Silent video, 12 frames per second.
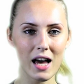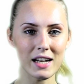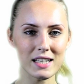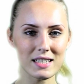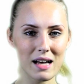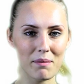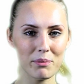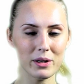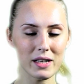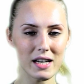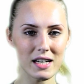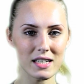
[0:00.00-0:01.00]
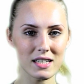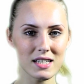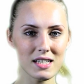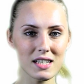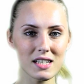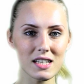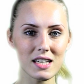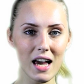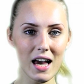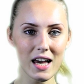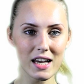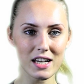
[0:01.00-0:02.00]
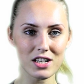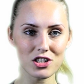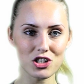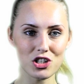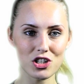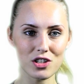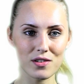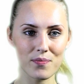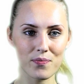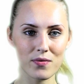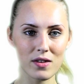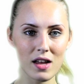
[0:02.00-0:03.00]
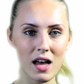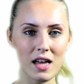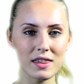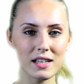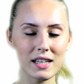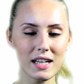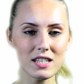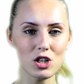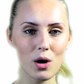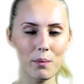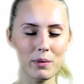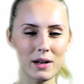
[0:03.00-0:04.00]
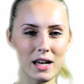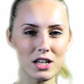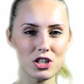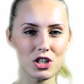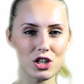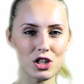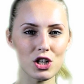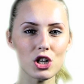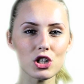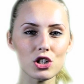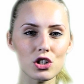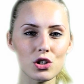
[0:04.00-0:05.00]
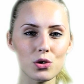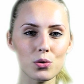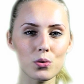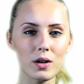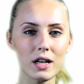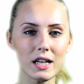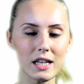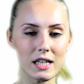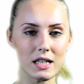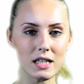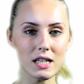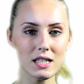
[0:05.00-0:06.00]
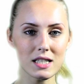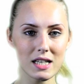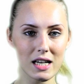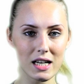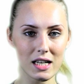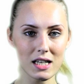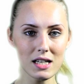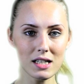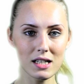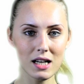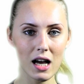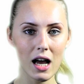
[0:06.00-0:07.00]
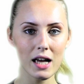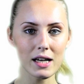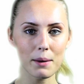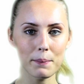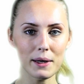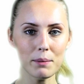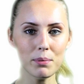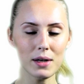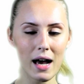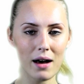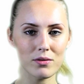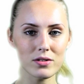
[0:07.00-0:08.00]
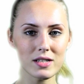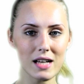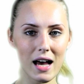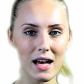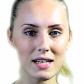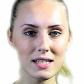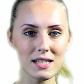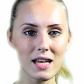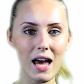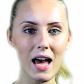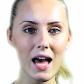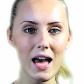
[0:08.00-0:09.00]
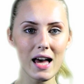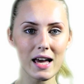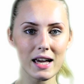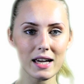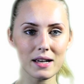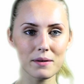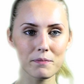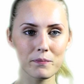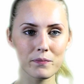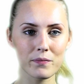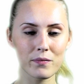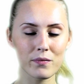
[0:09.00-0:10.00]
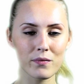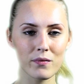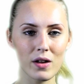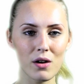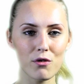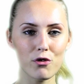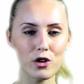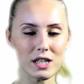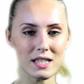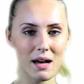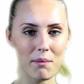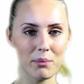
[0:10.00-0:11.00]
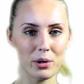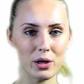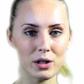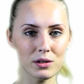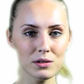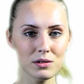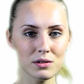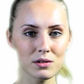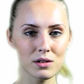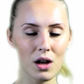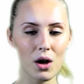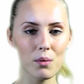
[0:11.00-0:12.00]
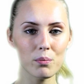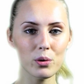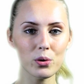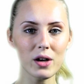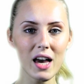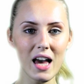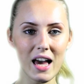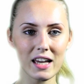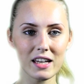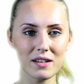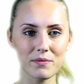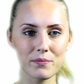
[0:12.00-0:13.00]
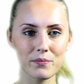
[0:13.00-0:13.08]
An example is gauge. The letter combination UET can be pronounced as A. For example, bouquet.